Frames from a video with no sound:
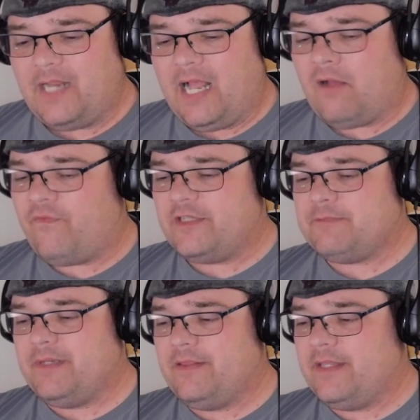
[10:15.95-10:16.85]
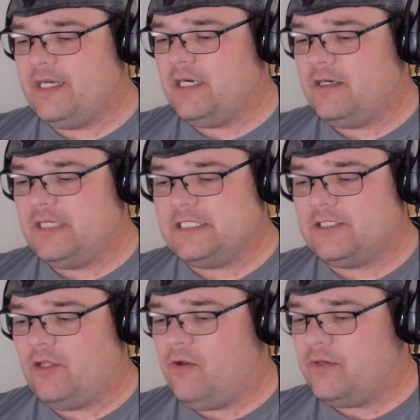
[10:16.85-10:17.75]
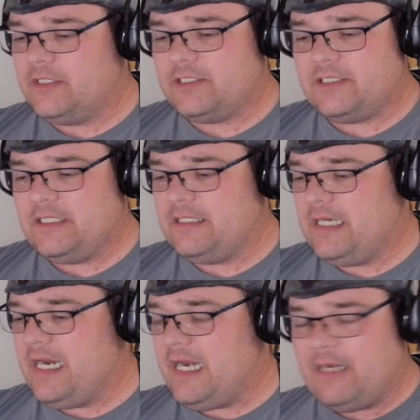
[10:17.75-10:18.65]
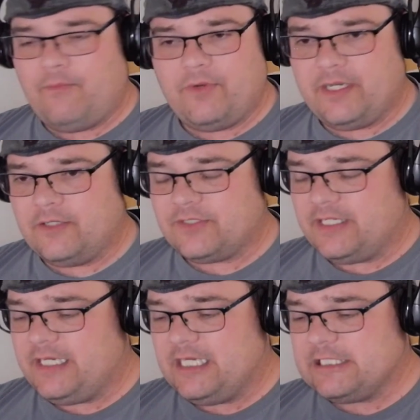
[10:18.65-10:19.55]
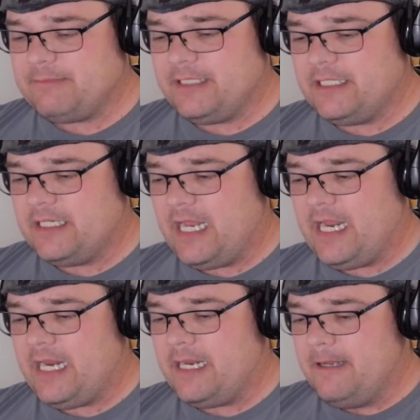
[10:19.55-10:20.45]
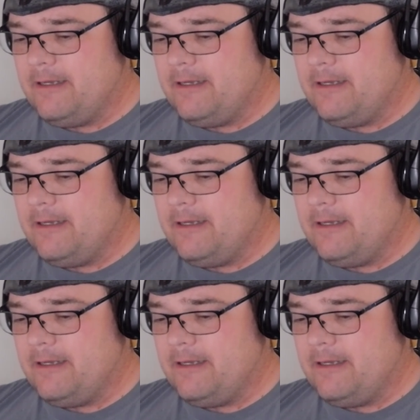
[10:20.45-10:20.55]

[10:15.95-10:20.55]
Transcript: Alf has been there as long as anyone else, and he has been a